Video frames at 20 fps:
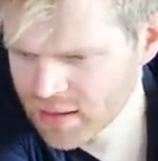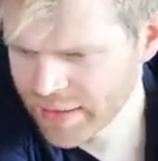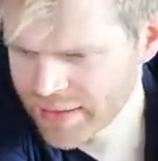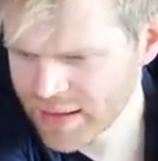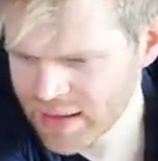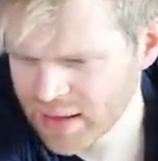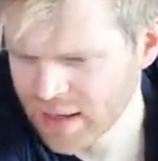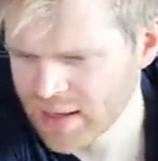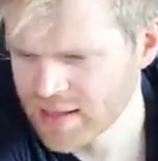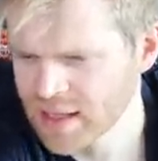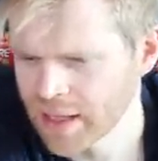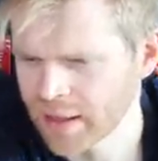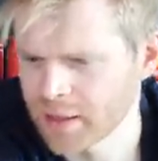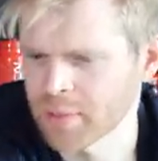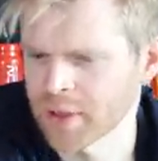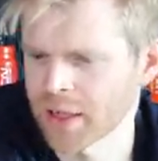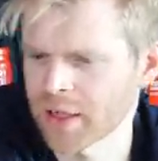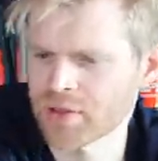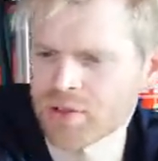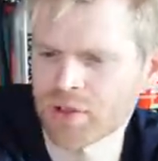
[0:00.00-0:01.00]
I think that's how
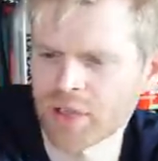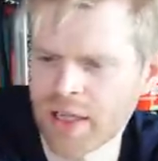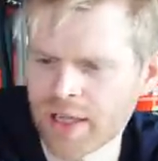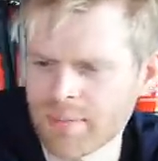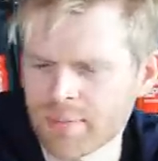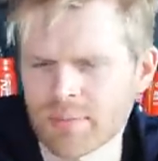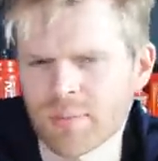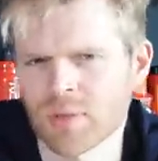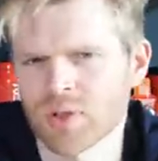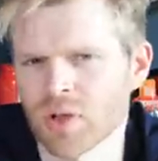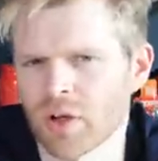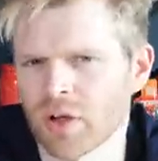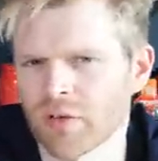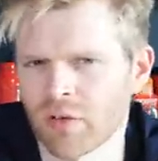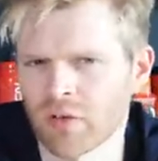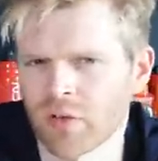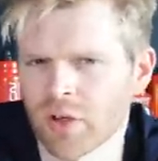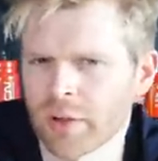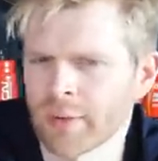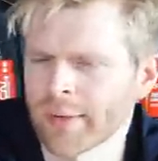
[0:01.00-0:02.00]
you pronounce your name. Sorry
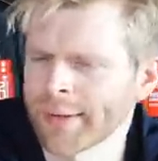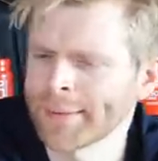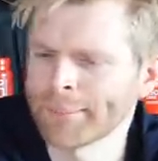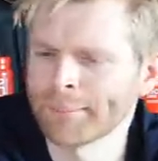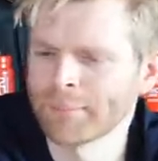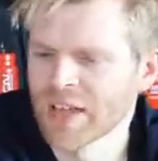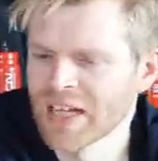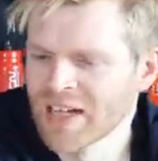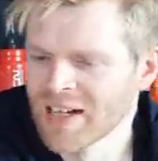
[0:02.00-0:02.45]
if I've got it wrong.